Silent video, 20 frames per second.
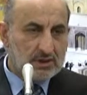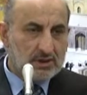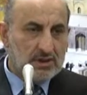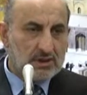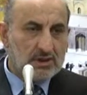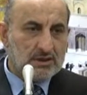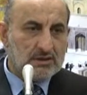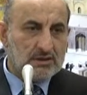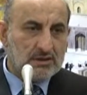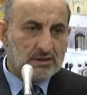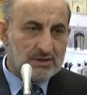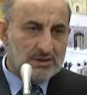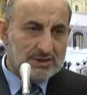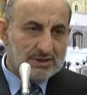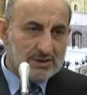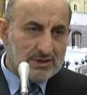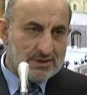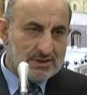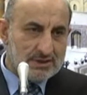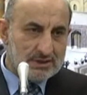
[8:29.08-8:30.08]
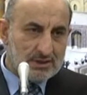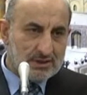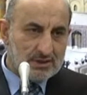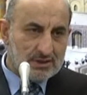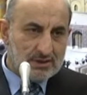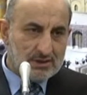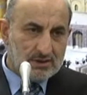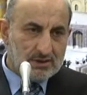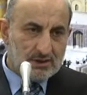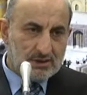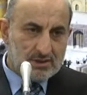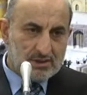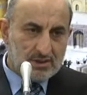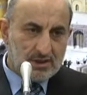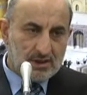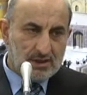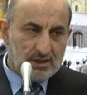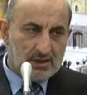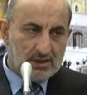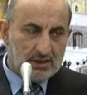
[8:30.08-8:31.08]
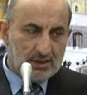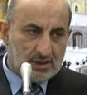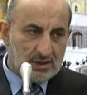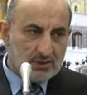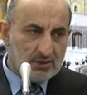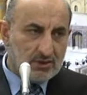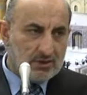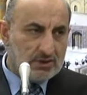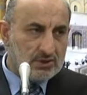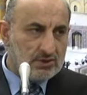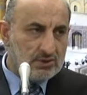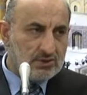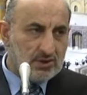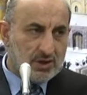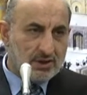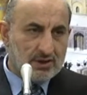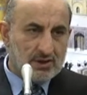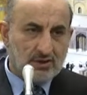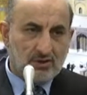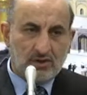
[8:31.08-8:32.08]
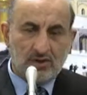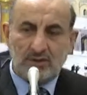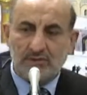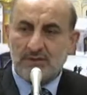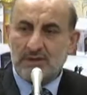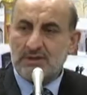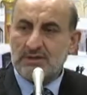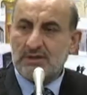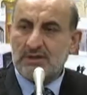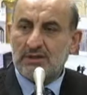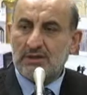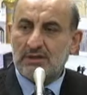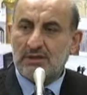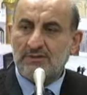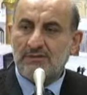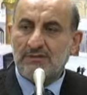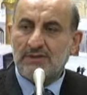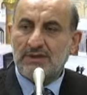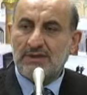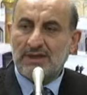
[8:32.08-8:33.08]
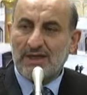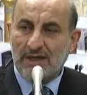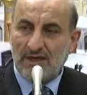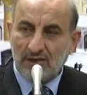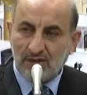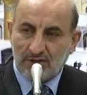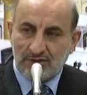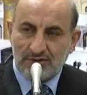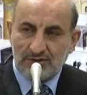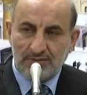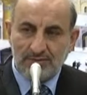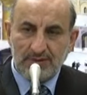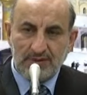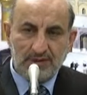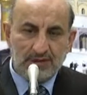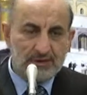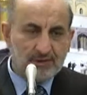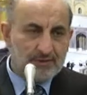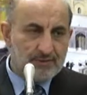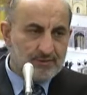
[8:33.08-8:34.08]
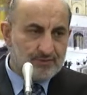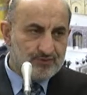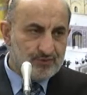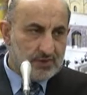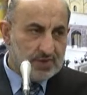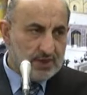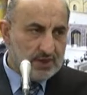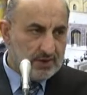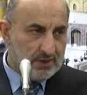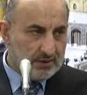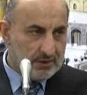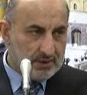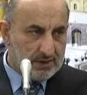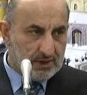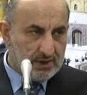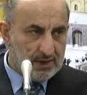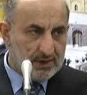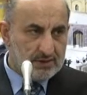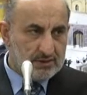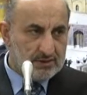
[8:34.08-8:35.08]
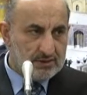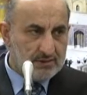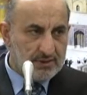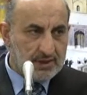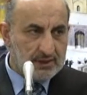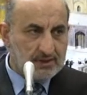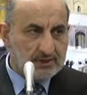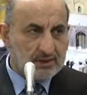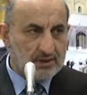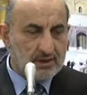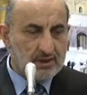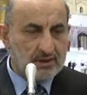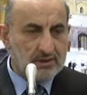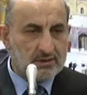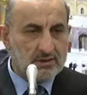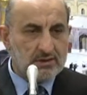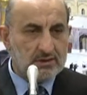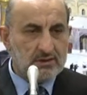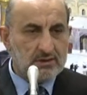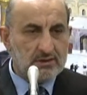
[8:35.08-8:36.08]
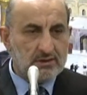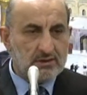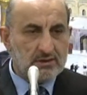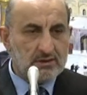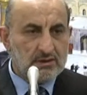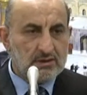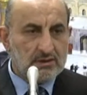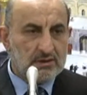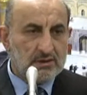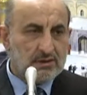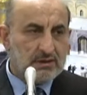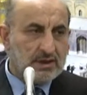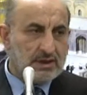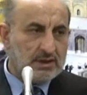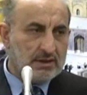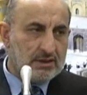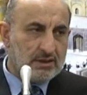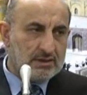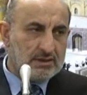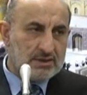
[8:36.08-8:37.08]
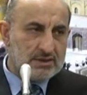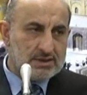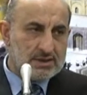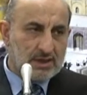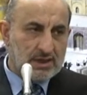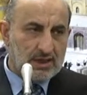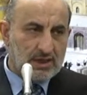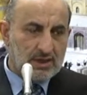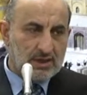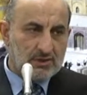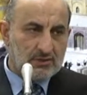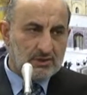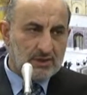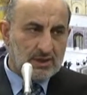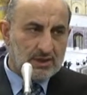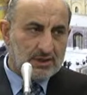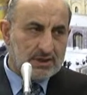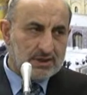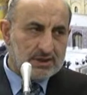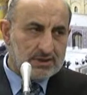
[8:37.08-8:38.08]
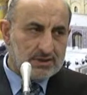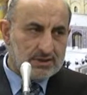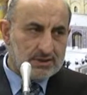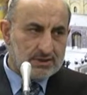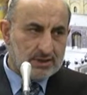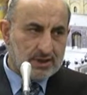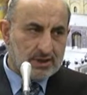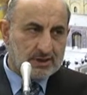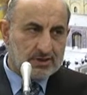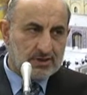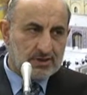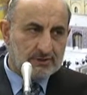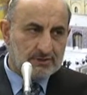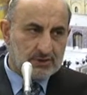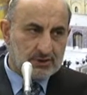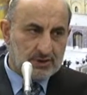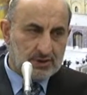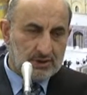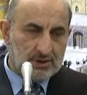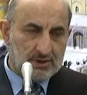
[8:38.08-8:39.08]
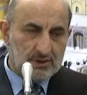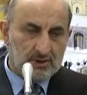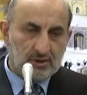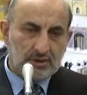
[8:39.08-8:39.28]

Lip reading: and let us say that according to other ulama said, if it cannot be cleaned, made tahir, then it is allowed, and that is exceptional.